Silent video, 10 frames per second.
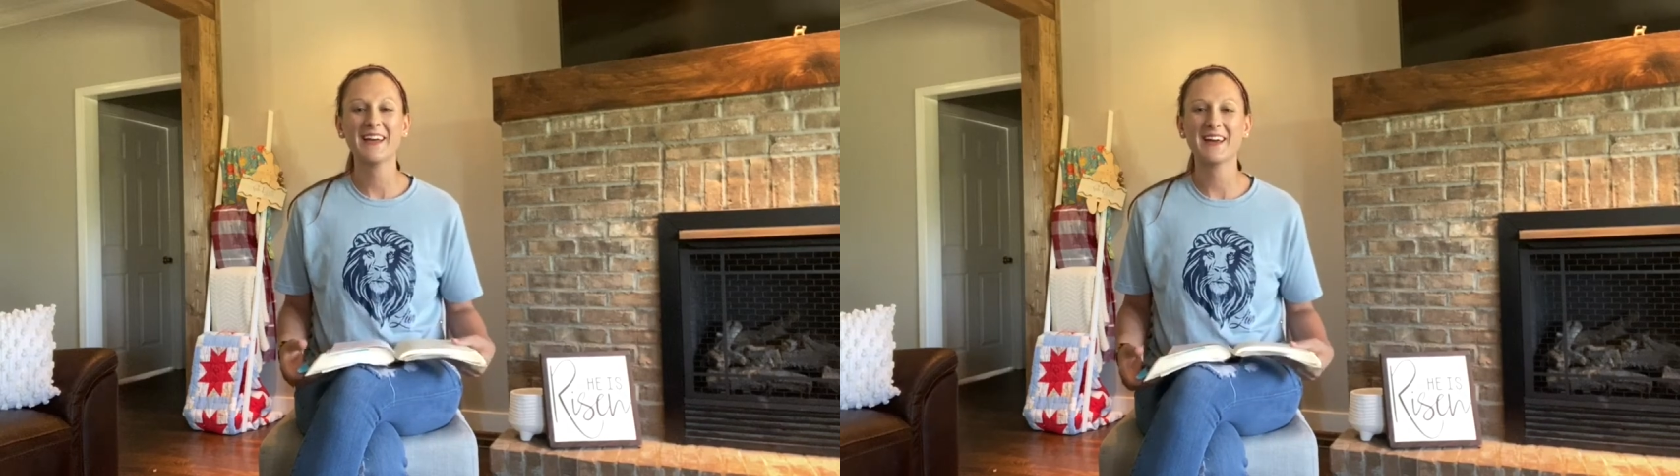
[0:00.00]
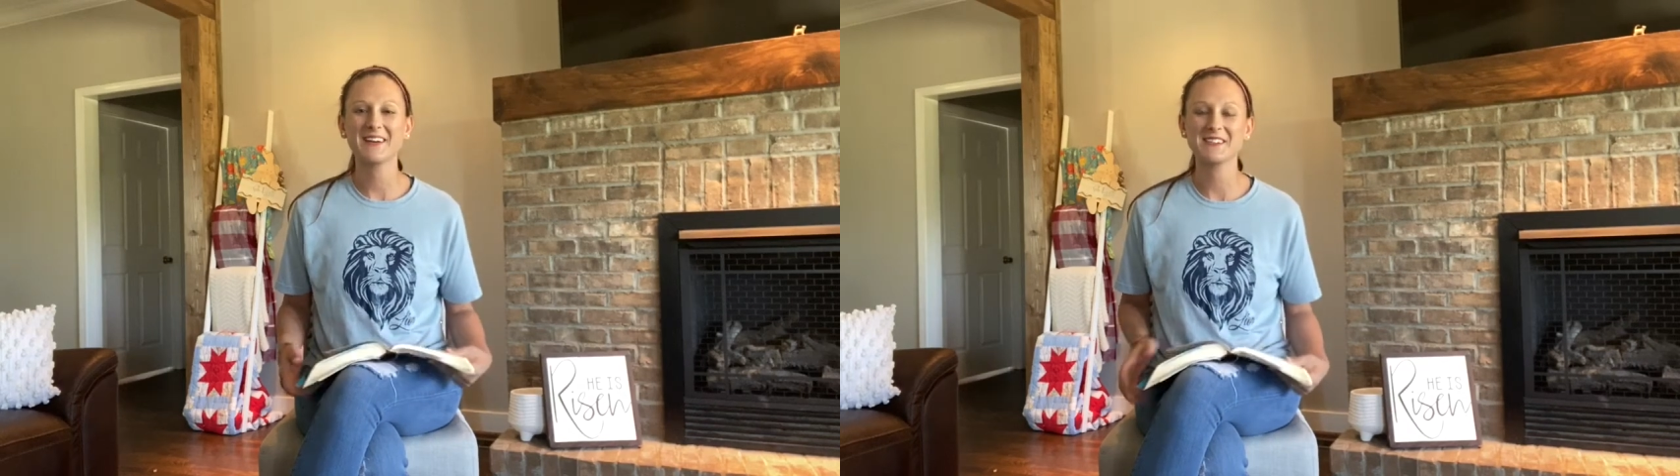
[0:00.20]

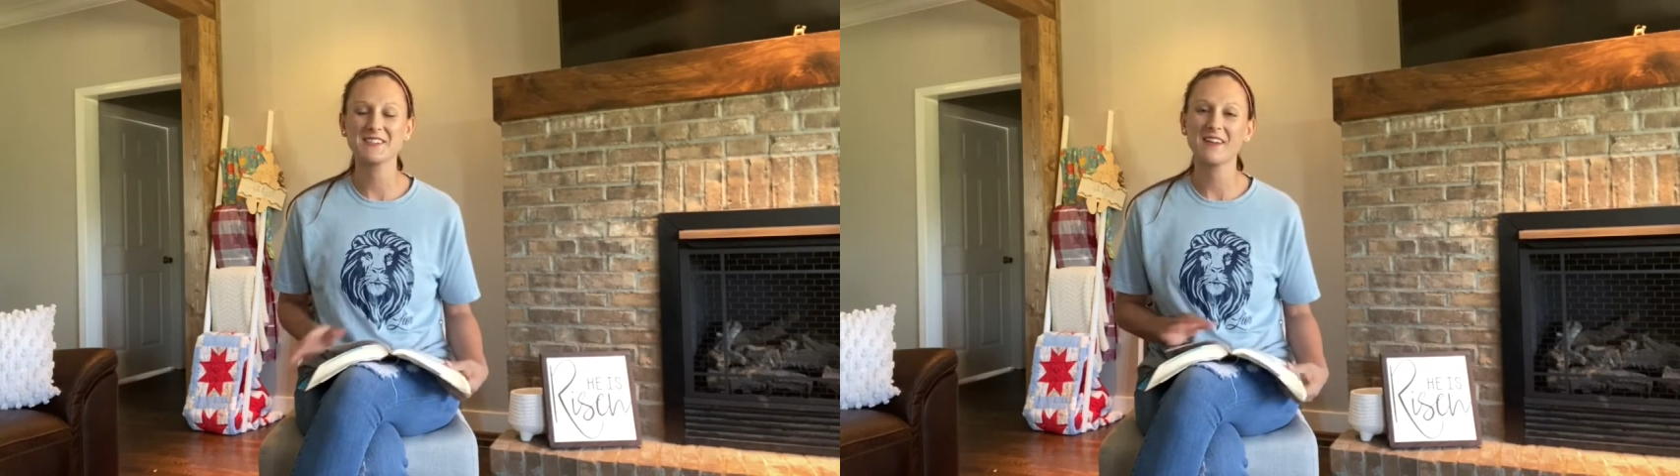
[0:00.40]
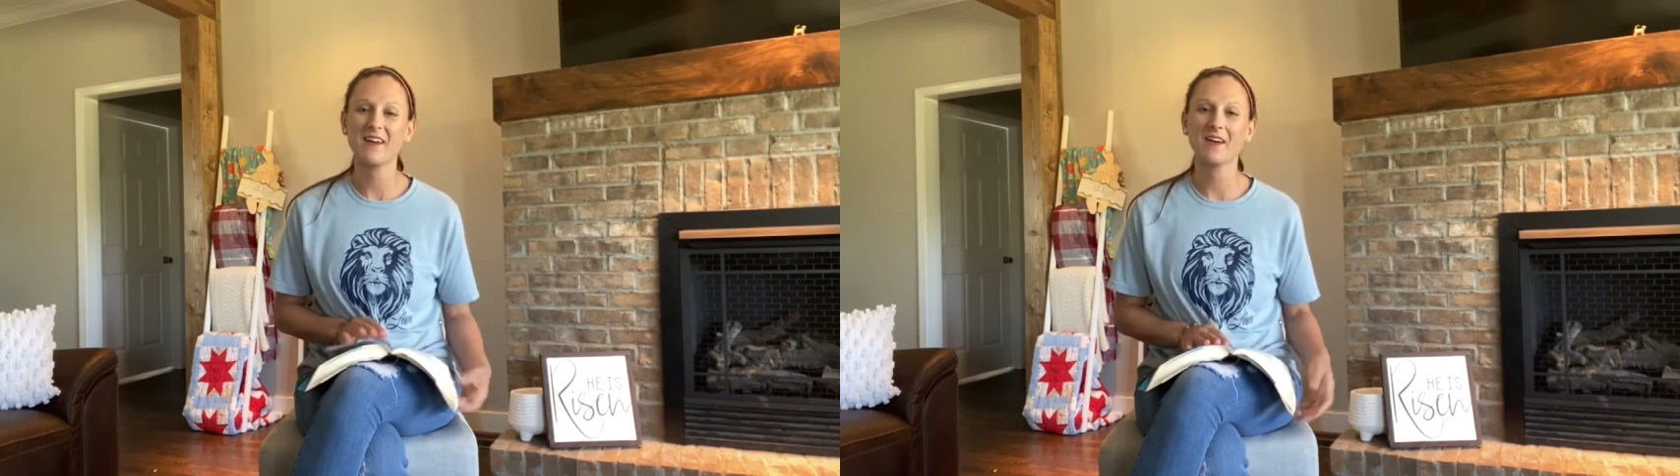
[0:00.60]
Hey
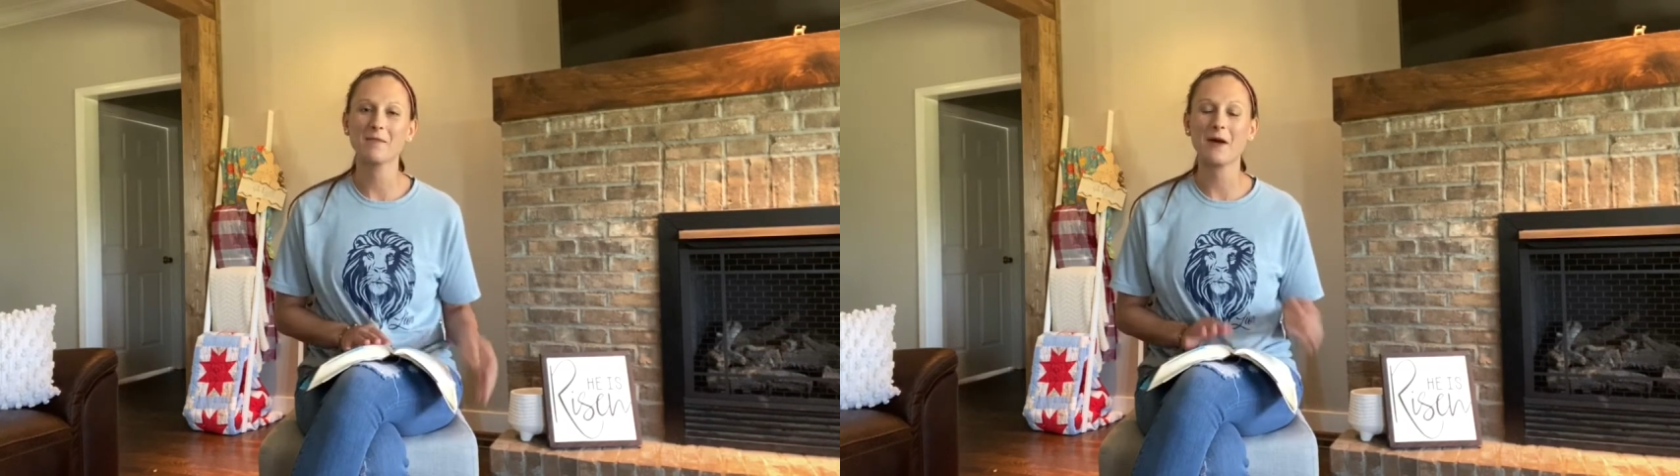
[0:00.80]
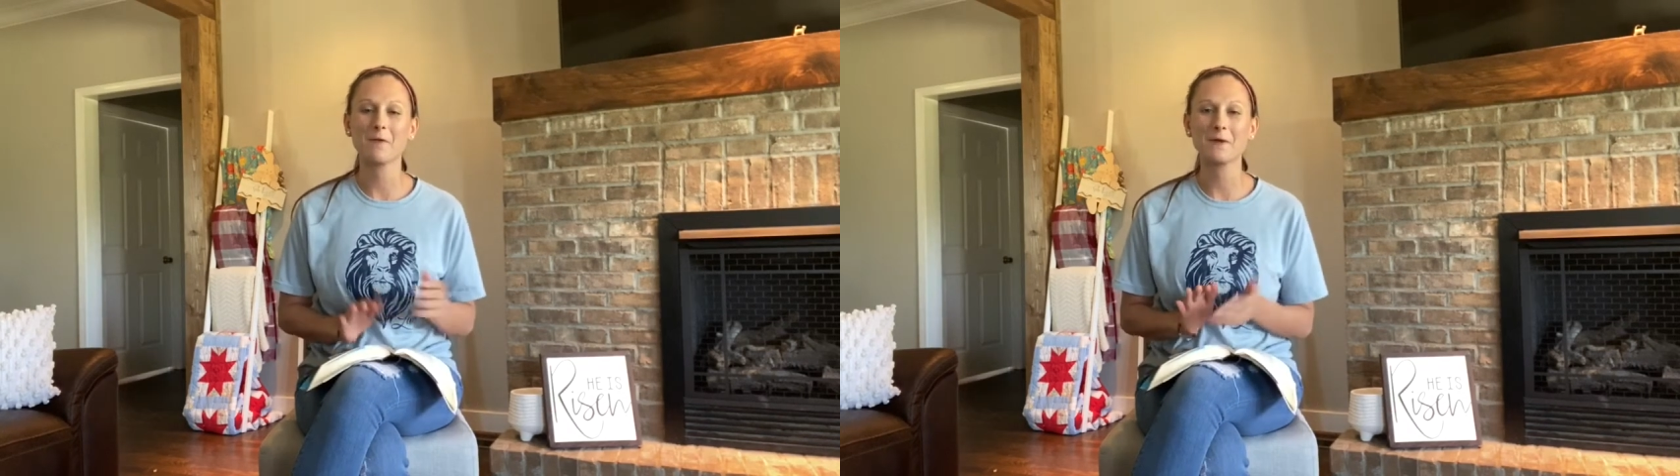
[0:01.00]
guys,
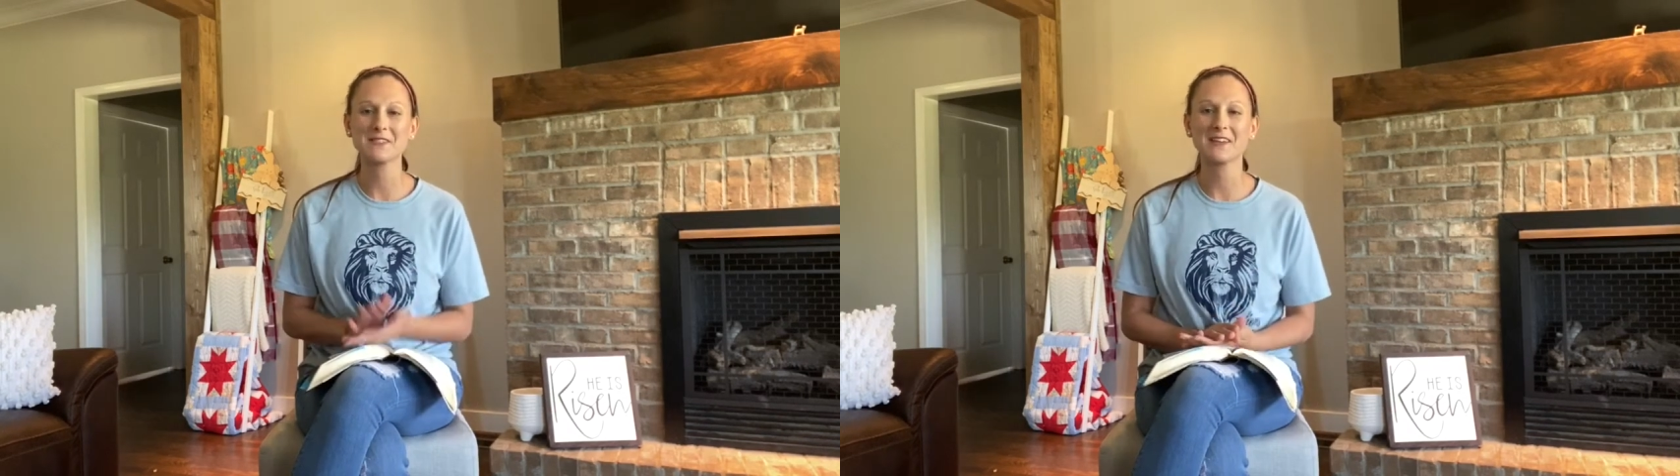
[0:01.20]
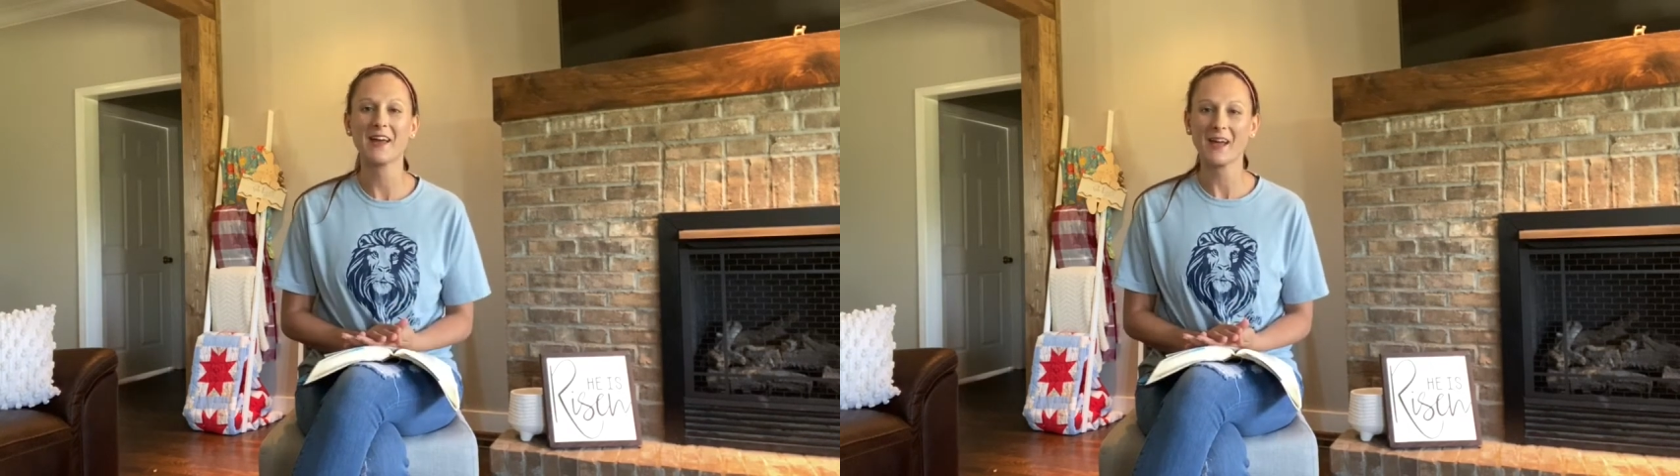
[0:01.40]
I
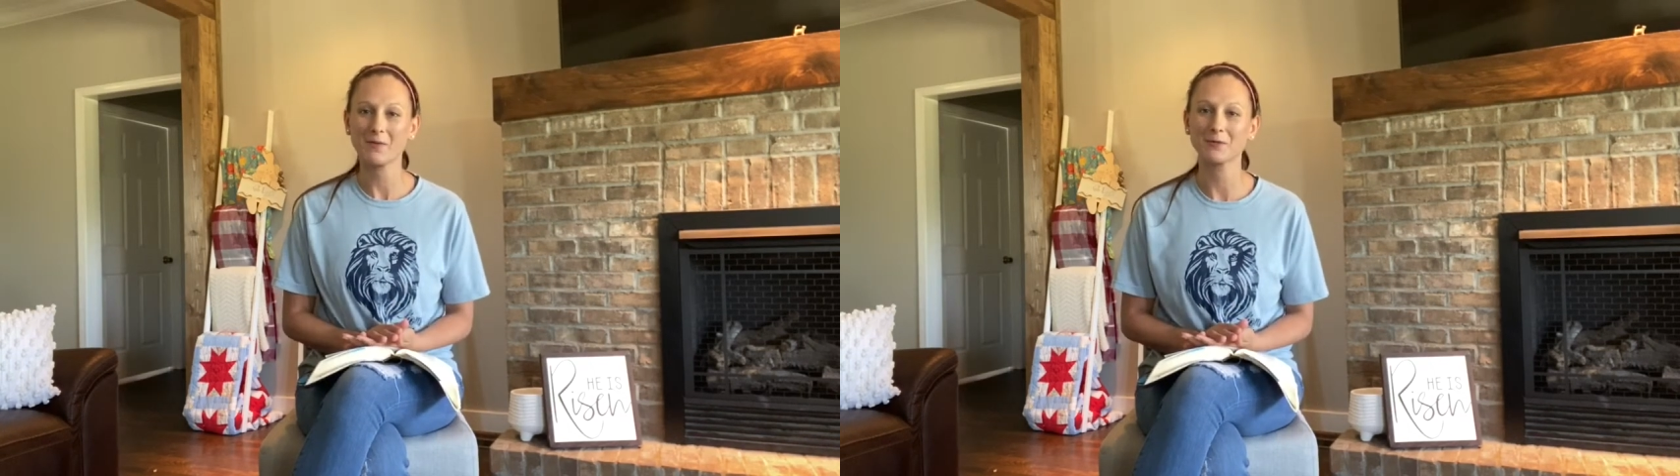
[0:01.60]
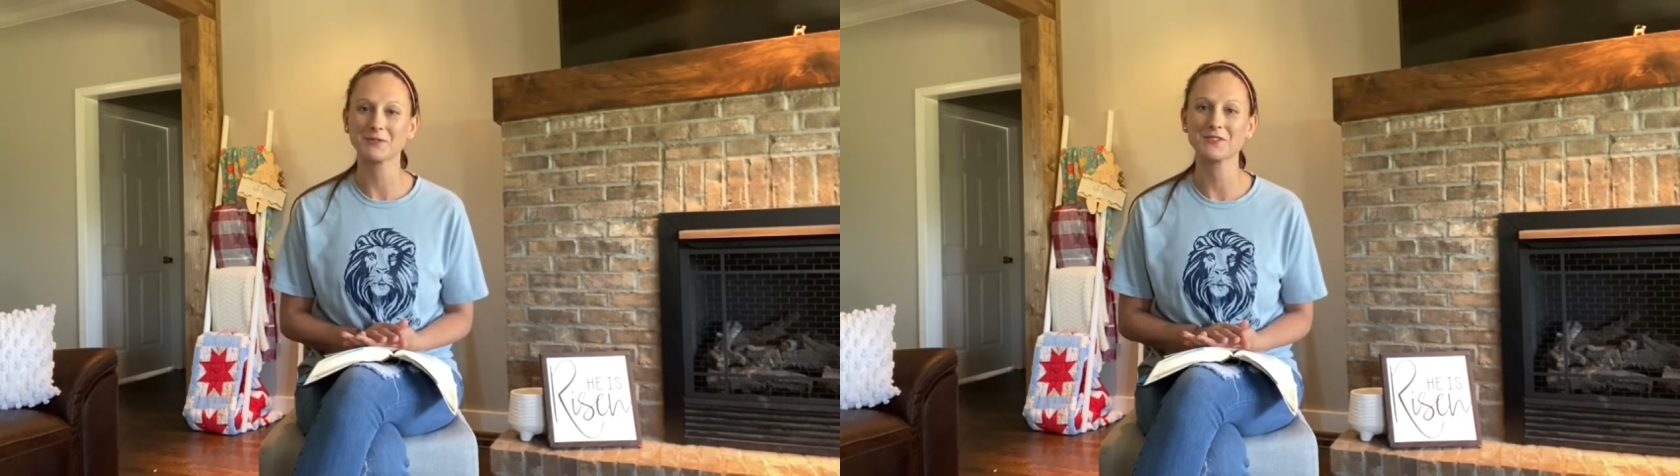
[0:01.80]
wasn't
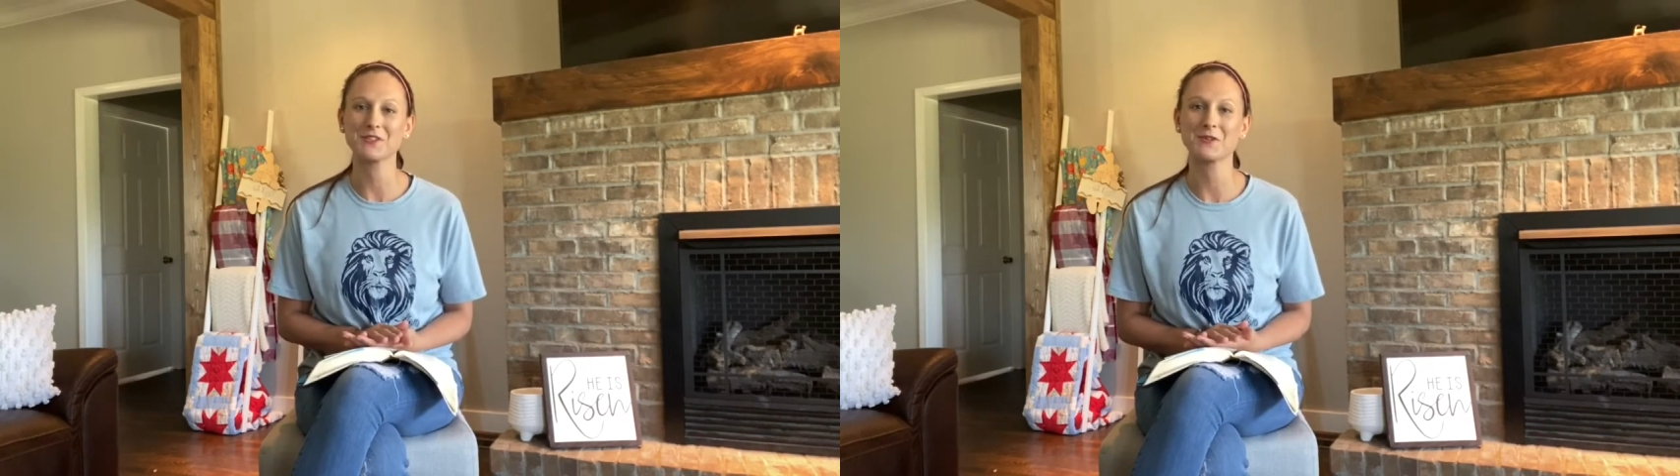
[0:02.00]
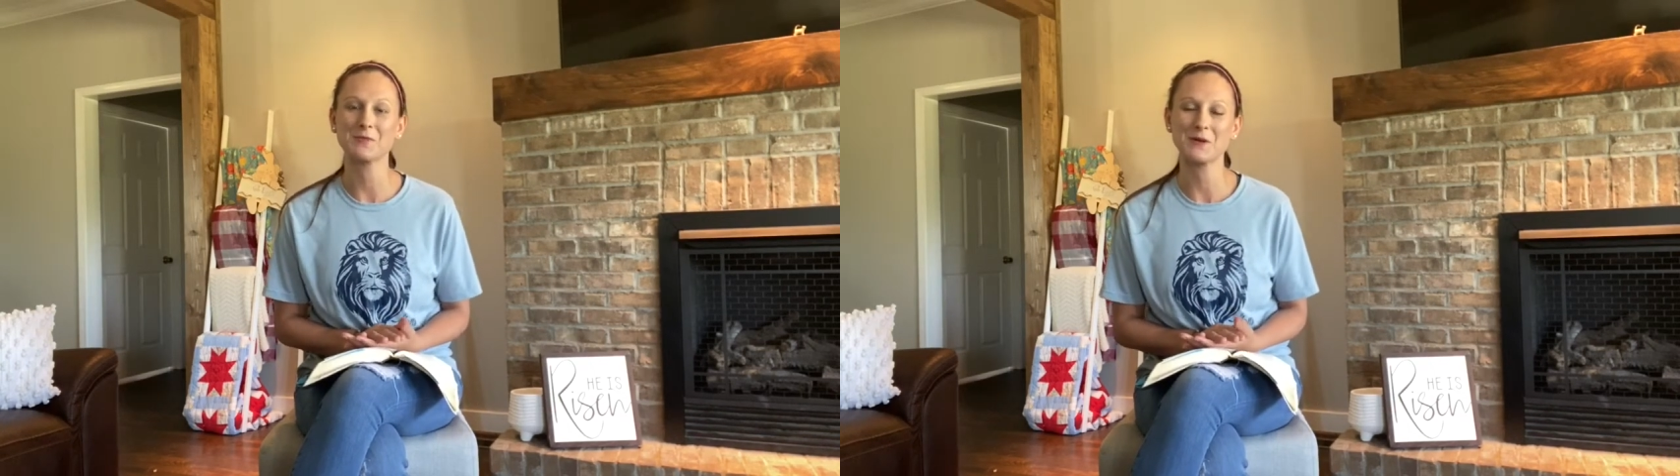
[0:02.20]

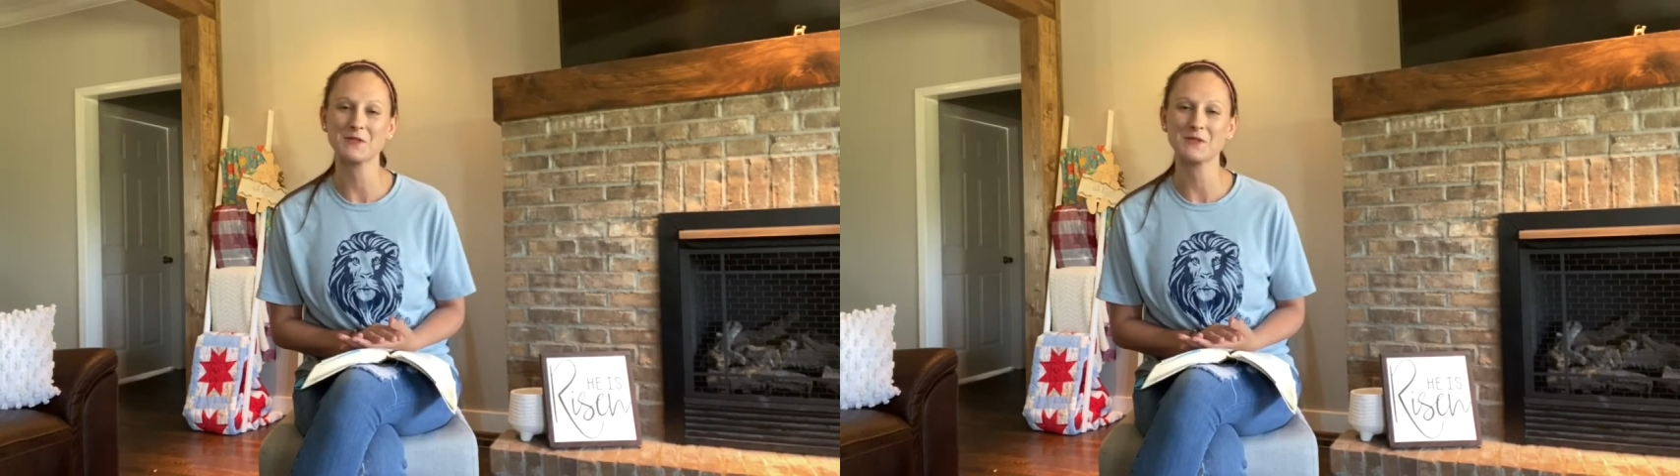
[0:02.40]
able to